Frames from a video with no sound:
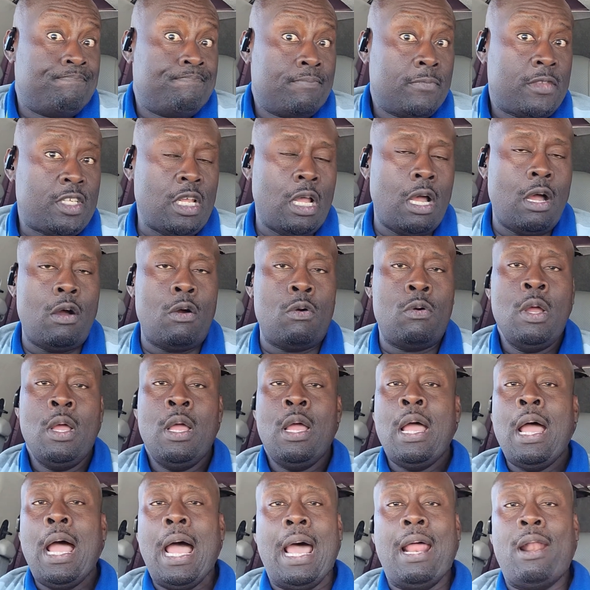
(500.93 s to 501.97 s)
So
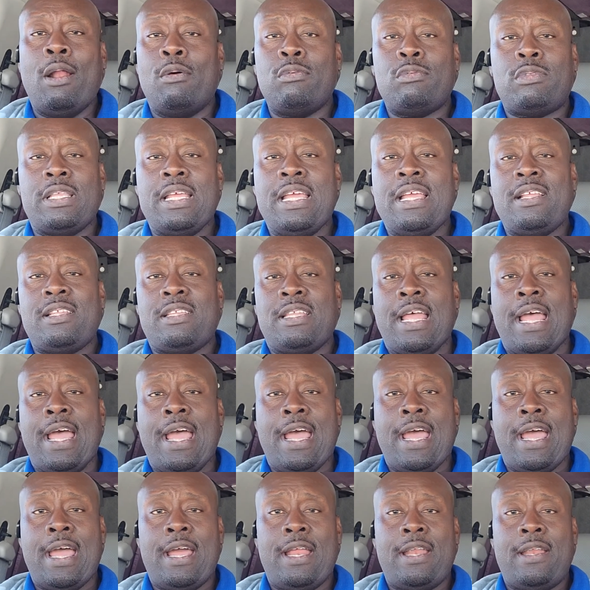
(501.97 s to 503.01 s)
I don't think
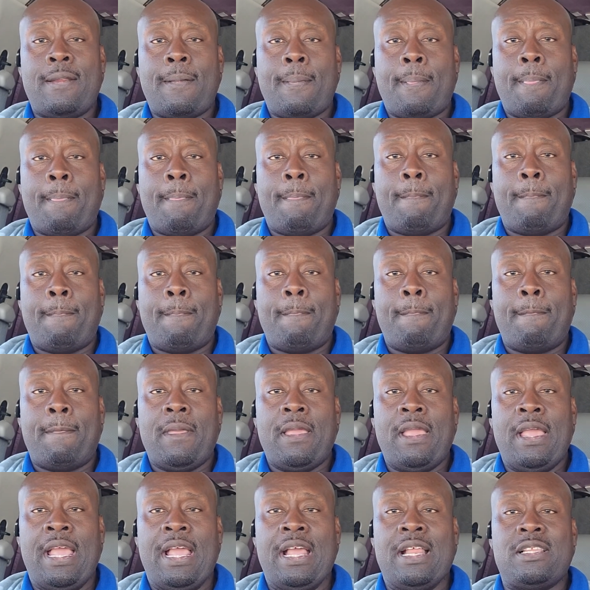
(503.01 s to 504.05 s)
that
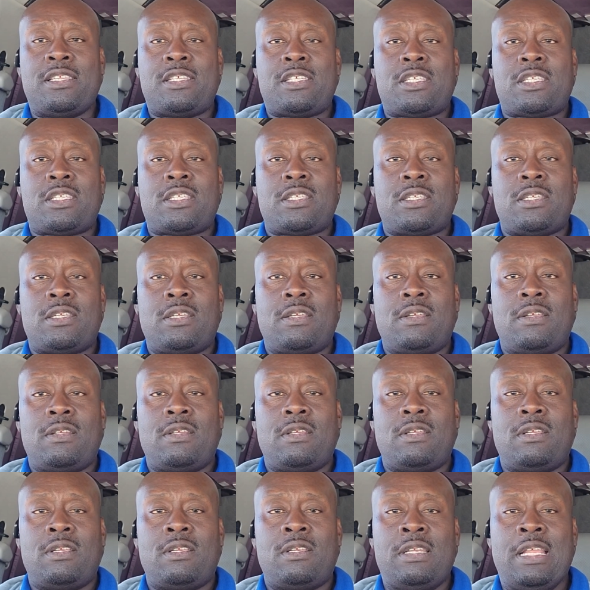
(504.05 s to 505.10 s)
it's
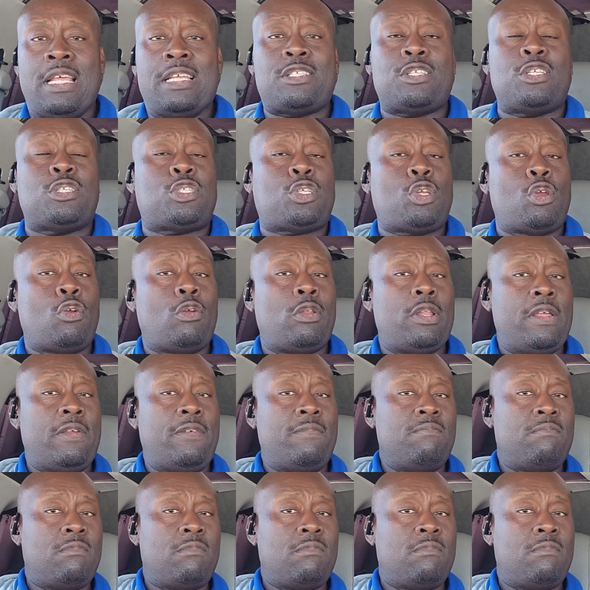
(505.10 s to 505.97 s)
necessarily